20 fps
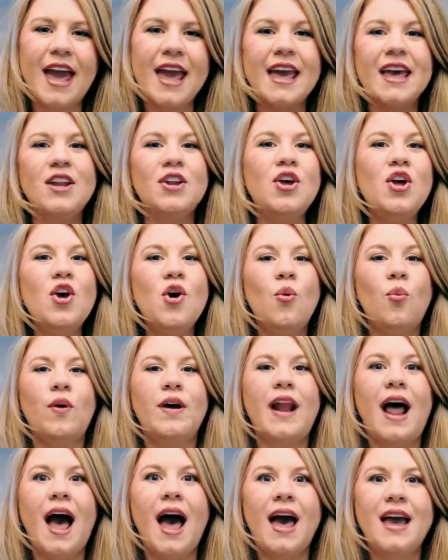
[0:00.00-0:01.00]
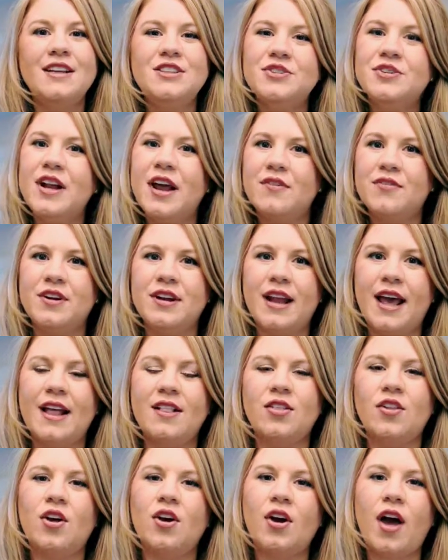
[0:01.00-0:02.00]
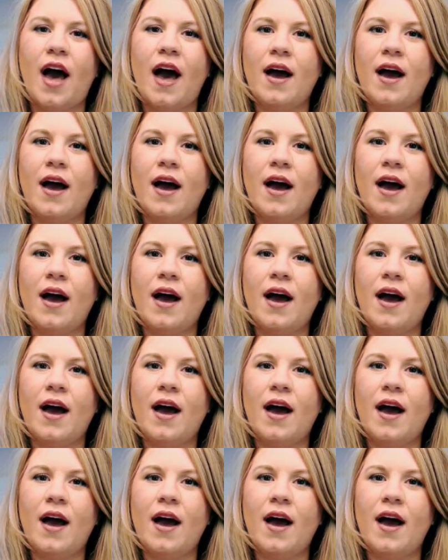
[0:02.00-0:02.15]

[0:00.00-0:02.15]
and when I do an everyday look,